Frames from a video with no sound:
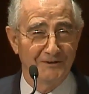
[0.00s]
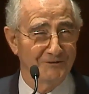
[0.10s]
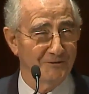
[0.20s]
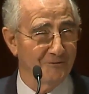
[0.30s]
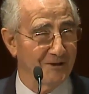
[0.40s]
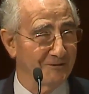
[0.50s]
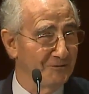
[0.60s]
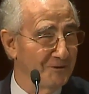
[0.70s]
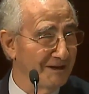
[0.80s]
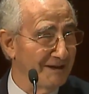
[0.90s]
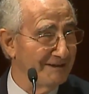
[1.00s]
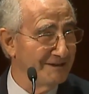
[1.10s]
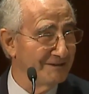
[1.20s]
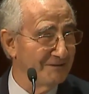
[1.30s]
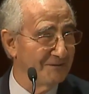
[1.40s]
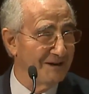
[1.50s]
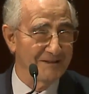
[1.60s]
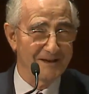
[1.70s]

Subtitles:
so that you can identify